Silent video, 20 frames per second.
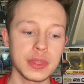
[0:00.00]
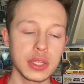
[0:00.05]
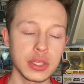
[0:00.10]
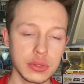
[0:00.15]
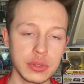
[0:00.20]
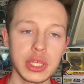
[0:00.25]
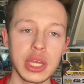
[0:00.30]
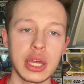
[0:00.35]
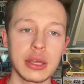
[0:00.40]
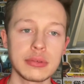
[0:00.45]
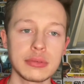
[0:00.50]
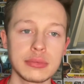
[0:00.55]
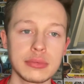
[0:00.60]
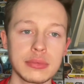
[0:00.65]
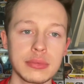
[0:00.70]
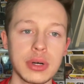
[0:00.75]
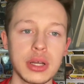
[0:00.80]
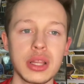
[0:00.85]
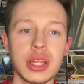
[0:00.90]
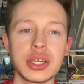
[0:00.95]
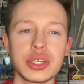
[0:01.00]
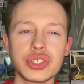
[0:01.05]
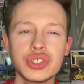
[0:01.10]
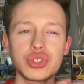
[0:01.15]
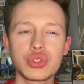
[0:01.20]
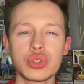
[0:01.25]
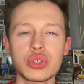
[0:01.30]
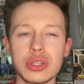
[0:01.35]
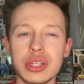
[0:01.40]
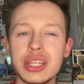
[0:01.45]
Yeah, I like
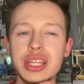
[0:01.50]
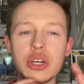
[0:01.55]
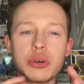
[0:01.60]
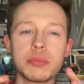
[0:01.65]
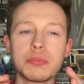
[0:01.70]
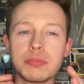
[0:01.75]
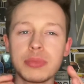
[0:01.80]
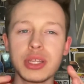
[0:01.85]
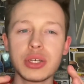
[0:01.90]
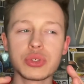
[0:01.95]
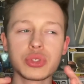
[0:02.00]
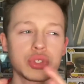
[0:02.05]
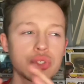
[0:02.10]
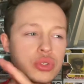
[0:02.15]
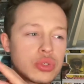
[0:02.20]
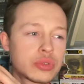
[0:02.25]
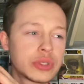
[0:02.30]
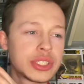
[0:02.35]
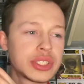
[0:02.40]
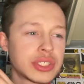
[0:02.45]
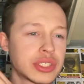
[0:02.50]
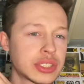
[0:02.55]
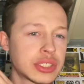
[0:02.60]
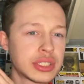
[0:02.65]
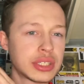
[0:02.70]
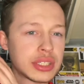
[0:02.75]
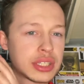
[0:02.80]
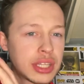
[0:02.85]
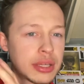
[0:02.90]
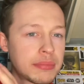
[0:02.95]
little stories
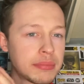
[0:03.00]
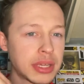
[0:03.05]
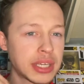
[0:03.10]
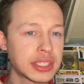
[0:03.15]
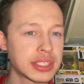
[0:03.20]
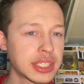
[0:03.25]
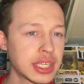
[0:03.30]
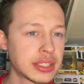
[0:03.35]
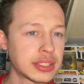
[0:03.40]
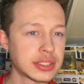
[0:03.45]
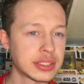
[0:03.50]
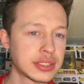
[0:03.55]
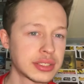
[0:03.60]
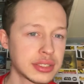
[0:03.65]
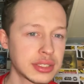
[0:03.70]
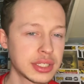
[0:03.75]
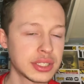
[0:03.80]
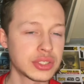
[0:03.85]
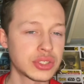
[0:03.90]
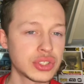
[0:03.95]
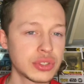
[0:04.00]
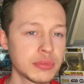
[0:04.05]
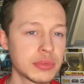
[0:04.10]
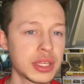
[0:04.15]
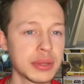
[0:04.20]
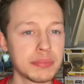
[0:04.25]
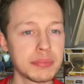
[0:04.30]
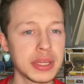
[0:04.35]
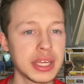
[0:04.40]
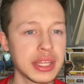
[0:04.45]
that make sense into something
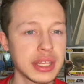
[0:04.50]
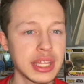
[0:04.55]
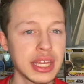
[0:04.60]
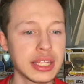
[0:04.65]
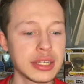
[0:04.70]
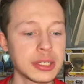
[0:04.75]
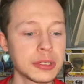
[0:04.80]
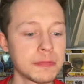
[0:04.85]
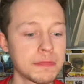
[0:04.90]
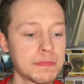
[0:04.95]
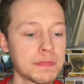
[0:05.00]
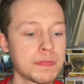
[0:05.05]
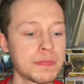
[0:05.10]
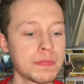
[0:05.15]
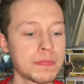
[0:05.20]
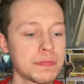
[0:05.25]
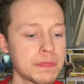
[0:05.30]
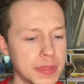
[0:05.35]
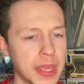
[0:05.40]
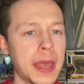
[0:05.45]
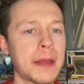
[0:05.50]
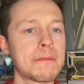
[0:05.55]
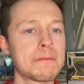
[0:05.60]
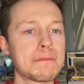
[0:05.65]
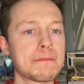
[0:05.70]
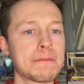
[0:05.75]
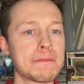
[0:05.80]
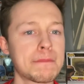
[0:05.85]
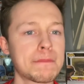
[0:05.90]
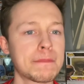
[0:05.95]
big at the end. Yeah,
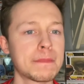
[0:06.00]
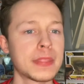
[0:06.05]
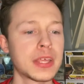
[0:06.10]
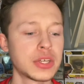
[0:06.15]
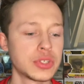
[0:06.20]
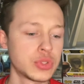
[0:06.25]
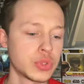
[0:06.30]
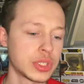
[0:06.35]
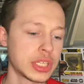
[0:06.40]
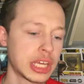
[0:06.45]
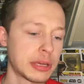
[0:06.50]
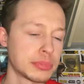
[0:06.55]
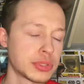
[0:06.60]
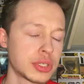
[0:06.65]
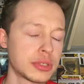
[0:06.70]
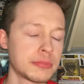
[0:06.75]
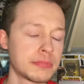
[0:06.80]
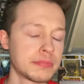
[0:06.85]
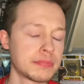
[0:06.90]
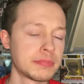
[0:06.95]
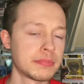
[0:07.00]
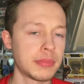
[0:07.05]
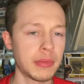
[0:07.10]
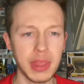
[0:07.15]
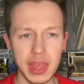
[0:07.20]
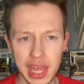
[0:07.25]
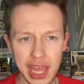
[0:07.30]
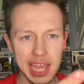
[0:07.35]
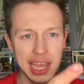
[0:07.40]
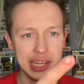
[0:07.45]
I enjoyed that episode.
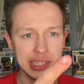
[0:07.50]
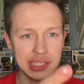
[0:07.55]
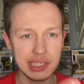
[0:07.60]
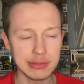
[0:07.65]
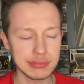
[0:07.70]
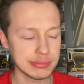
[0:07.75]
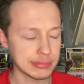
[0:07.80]
8 out of 10.